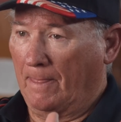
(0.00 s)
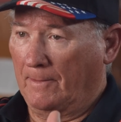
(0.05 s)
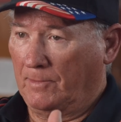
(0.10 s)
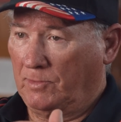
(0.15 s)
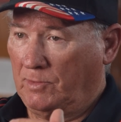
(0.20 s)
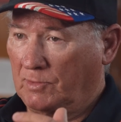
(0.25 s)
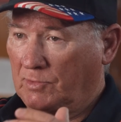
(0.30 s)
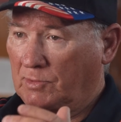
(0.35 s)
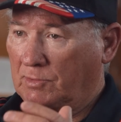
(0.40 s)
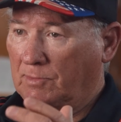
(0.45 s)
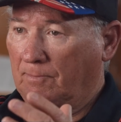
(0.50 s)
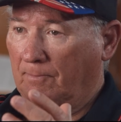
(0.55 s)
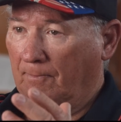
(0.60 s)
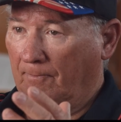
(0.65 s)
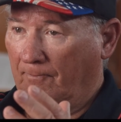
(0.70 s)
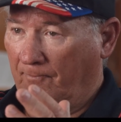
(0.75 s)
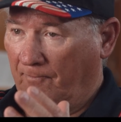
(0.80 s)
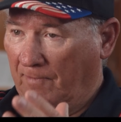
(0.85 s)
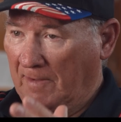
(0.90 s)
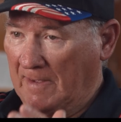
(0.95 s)
just
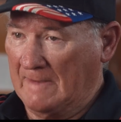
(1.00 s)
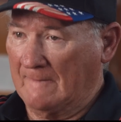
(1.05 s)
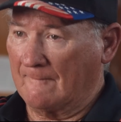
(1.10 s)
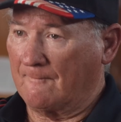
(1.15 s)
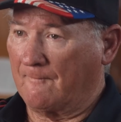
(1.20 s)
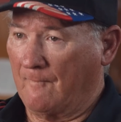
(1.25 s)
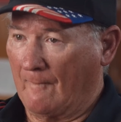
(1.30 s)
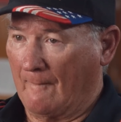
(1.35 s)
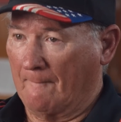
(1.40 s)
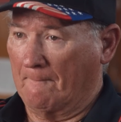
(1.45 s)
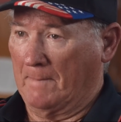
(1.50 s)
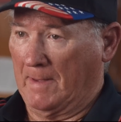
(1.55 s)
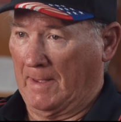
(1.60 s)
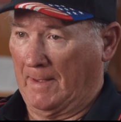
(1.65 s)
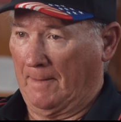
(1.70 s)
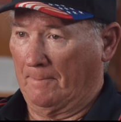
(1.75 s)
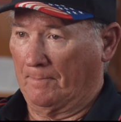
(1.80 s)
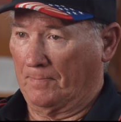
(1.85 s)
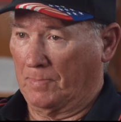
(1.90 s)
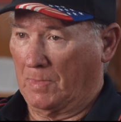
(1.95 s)
feet from
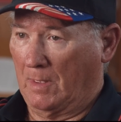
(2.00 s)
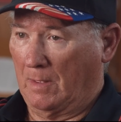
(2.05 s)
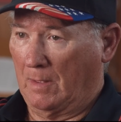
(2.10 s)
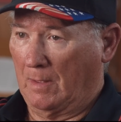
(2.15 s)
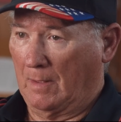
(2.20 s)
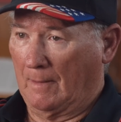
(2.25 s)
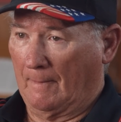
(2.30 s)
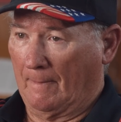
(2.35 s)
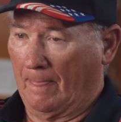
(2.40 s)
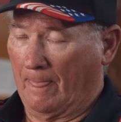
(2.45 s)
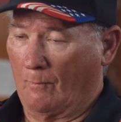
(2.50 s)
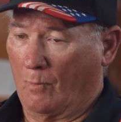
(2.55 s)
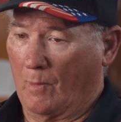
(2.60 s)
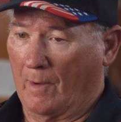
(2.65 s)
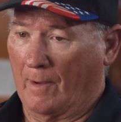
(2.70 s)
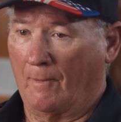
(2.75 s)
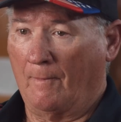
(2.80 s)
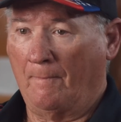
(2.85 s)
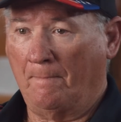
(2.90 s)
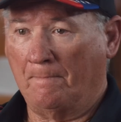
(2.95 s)
me.
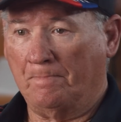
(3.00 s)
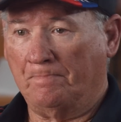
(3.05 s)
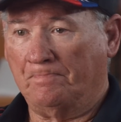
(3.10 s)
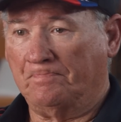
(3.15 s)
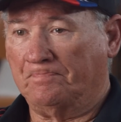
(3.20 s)
Well,